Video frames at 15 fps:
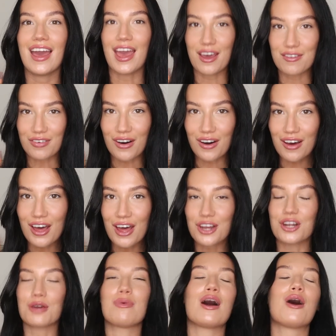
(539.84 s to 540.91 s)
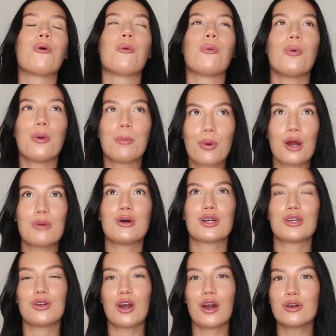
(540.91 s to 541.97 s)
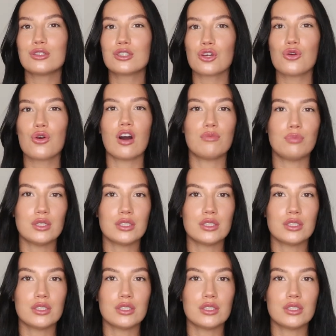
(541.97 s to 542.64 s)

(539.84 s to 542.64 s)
ever no matter what Primark you go to I've